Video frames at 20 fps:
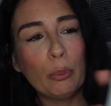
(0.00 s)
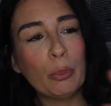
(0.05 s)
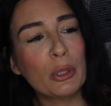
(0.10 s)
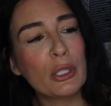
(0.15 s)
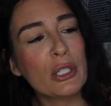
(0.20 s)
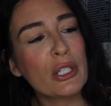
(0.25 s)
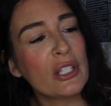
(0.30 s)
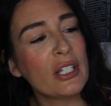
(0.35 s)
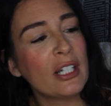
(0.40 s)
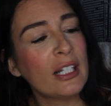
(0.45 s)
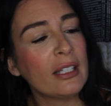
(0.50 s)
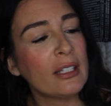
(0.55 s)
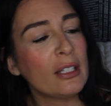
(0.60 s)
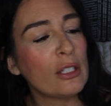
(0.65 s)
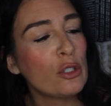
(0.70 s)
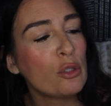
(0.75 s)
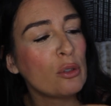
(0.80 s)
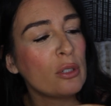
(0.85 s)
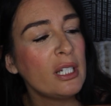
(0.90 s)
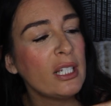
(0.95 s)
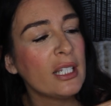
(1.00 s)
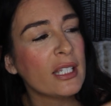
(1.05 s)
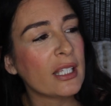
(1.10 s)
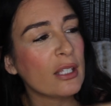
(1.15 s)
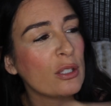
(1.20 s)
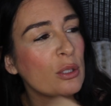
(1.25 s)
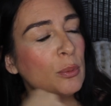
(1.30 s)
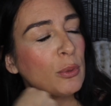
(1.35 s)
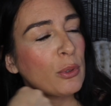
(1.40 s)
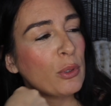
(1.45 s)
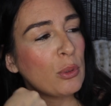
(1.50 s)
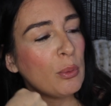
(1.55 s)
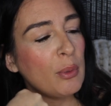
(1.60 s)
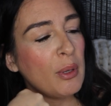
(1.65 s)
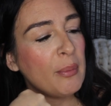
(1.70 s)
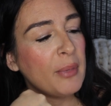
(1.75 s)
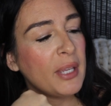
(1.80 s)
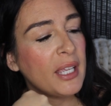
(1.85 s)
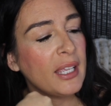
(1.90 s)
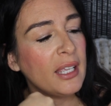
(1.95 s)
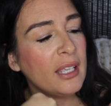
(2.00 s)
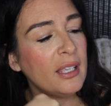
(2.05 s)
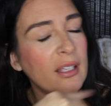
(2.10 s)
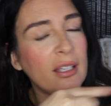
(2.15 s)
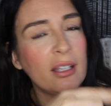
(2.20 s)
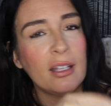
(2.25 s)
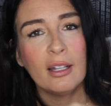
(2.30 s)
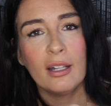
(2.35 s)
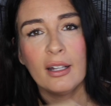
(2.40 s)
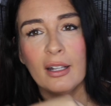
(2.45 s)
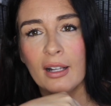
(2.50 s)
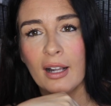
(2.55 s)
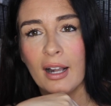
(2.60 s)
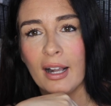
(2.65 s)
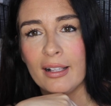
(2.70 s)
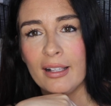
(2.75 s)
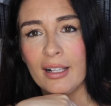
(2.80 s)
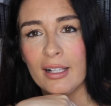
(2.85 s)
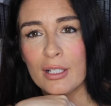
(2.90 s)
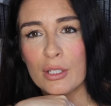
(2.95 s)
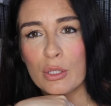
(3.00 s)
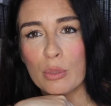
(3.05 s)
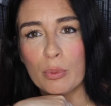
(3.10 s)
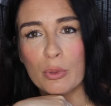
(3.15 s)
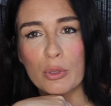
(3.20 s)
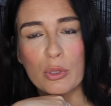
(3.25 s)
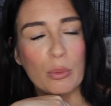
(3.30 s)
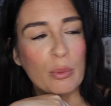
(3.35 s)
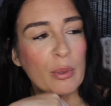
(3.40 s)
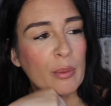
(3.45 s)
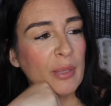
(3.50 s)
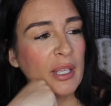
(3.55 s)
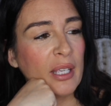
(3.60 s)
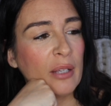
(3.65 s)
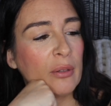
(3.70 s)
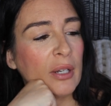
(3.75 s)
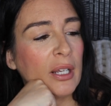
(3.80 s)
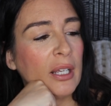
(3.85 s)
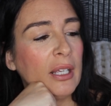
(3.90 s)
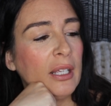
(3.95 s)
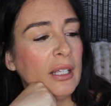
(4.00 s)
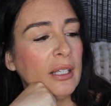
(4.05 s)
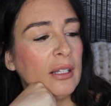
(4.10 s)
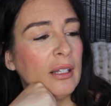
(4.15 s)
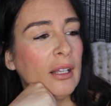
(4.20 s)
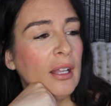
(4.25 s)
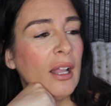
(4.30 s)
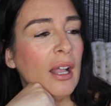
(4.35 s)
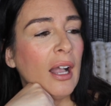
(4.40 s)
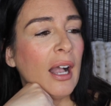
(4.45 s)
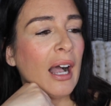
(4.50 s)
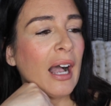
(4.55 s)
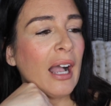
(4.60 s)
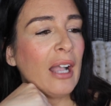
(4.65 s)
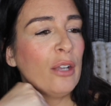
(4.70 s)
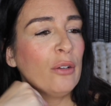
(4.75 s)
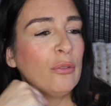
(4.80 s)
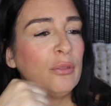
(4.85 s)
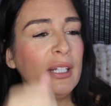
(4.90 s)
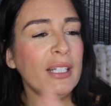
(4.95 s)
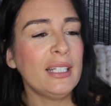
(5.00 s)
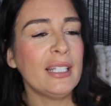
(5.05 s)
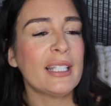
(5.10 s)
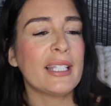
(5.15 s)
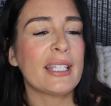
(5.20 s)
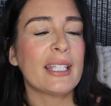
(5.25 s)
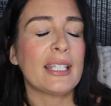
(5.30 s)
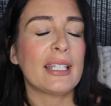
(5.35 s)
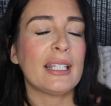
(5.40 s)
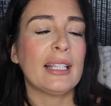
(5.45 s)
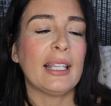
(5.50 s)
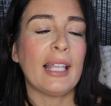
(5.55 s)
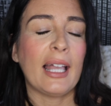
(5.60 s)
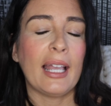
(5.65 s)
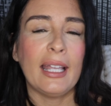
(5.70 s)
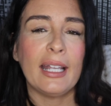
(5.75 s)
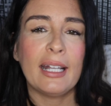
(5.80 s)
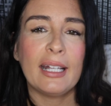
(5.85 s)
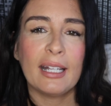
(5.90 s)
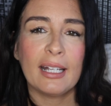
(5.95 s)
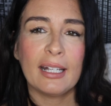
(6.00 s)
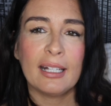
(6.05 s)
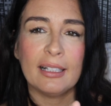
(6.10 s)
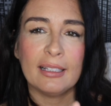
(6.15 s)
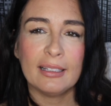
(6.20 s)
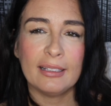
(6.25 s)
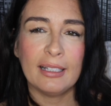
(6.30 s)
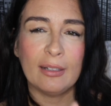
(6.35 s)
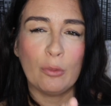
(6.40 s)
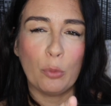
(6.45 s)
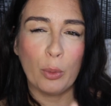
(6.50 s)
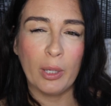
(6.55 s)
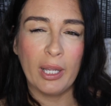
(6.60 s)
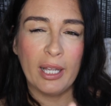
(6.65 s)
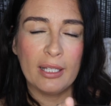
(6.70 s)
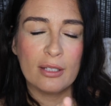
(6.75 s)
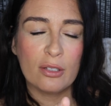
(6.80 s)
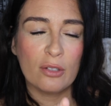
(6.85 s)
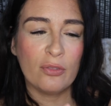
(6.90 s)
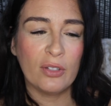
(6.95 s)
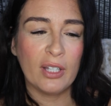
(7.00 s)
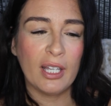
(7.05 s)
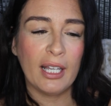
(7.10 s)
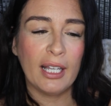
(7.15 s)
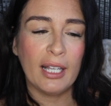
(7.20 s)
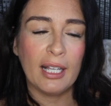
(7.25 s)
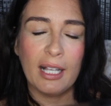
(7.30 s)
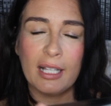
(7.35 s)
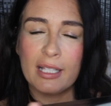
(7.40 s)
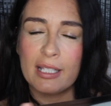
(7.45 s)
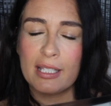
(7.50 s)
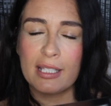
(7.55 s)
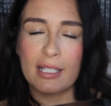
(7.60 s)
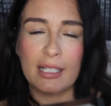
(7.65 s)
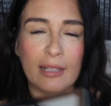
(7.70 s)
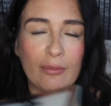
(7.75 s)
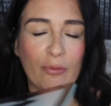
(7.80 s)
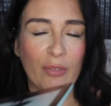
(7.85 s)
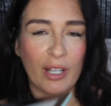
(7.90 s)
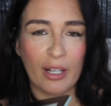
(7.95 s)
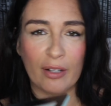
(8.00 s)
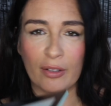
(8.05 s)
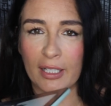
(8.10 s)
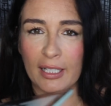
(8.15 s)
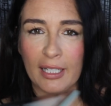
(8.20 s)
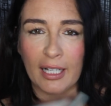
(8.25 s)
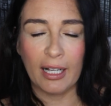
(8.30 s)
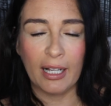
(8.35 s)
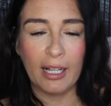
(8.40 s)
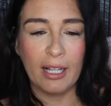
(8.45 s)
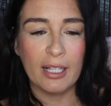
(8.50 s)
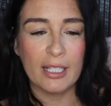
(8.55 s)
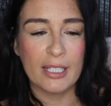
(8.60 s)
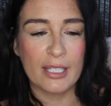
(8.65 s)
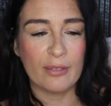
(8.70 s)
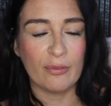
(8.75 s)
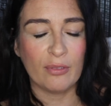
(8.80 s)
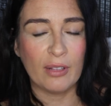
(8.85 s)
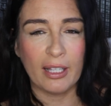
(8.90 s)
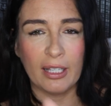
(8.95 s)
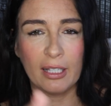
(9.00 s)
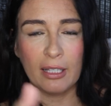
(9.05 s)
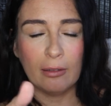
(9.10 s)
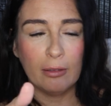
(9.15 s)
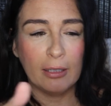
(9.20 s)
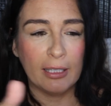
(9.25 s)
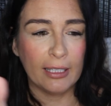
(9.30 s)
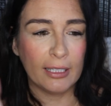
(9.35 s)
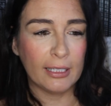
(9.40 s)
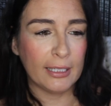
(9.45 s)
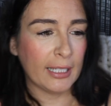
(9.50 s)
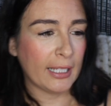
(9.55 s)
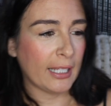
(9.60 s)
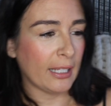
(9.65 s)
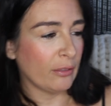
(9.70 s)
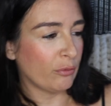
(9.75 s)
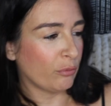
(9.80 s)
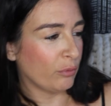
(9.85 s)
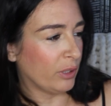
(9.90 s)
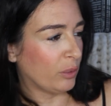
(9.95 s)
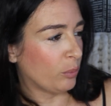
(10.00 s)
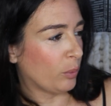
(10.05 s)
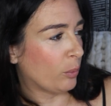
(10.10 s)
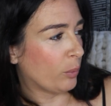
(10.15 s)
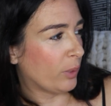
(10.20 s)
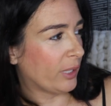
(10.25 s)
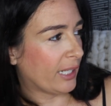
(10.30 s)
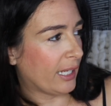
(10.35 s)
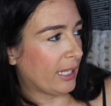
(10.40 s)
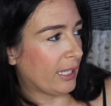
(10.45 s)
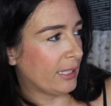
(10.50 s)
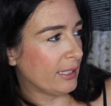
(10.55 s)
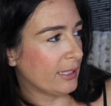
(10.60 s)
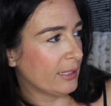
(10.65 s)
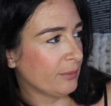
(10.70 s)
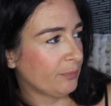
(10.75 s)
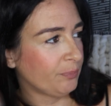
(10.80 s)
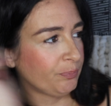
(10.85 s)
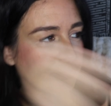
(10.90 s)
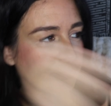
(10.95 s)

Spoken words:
person under the tree. Is that supposed to be me? I think it's supposed to be me, right? I already like the weight of it. It's very light. Like you literally can read with one hand.